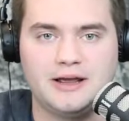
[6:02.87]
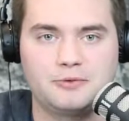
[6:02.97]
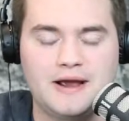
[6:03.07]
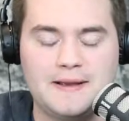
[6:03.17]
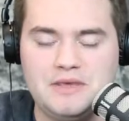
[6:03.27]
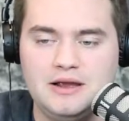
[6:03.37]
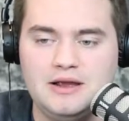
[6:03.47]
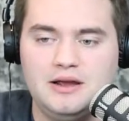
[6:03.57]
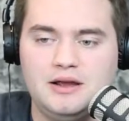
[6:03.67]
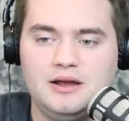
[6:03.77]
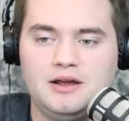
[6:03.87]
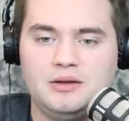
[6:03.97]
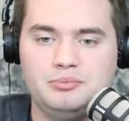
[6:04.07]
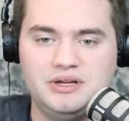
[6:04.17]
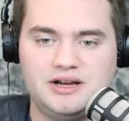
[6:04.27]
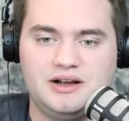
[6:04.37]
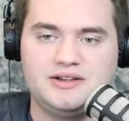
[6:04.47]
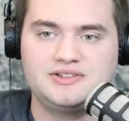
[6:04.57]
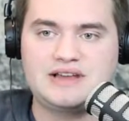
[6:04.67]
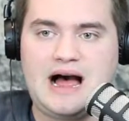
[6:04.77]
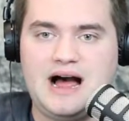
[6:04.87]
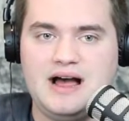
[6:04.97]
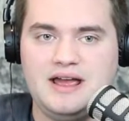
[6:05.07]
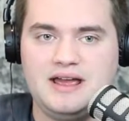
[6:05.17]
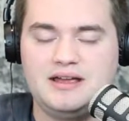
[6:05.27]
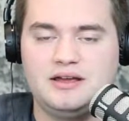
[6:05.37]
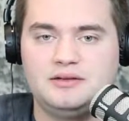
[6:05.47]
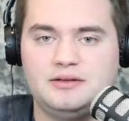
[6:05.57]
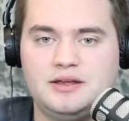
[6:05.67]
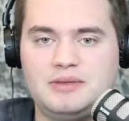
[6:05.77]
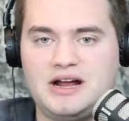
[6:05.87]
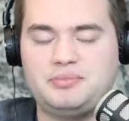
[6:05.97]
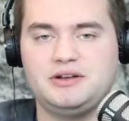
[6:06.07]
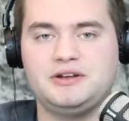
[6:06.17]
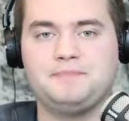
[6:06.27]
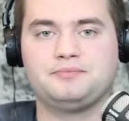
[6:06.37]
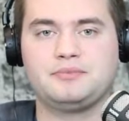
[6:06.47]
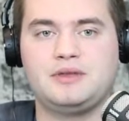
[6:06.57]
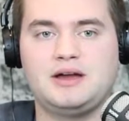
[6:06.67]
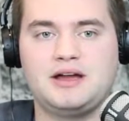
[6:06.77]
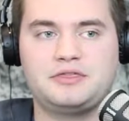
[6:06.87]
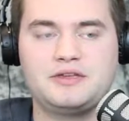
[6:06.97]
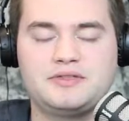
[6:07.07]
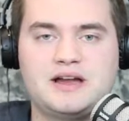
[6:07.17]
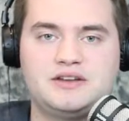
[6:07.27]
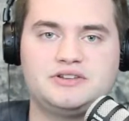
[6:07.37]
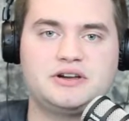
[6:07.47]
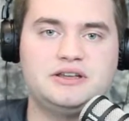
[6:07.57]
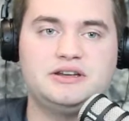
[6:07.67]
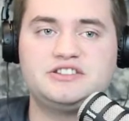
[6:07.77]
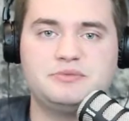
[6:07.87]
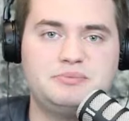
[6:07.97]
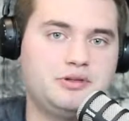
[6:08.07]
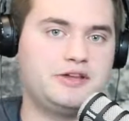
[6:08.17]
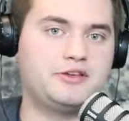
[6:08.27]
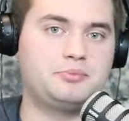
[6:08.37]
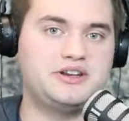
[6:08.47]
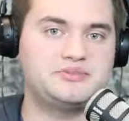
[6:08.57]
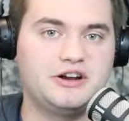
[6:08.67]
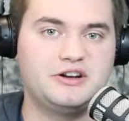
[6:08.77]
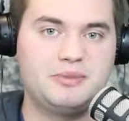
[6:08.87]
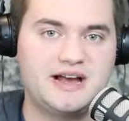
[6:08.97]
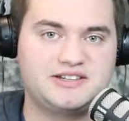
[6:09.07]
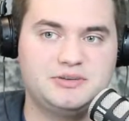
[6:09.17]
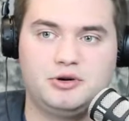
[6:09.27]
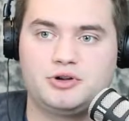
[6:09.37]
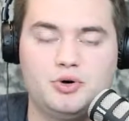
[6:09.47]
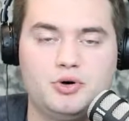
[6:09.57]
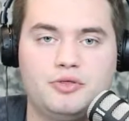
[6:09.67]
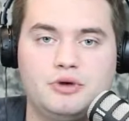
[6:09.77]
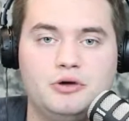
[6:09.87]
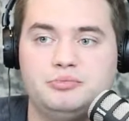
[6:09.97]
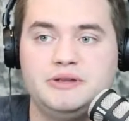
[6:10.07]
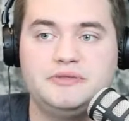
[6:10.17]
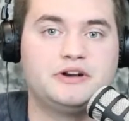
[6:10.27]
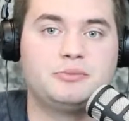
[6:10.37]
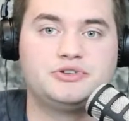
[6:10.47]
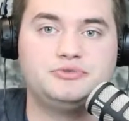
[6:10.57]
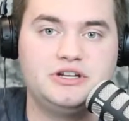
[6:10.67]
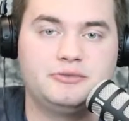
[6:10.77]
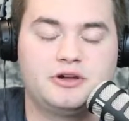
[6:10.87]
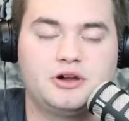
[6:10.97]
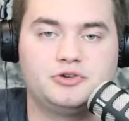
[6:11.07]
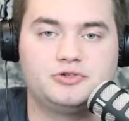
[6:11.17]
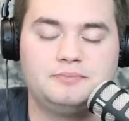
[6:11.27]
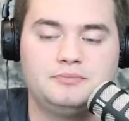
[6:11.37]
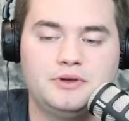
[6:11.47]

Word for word: right? Because I, in my opinion, I think that Kentucky needs to be playing their best brand of basketball to go on the road and beat the number two team in the country.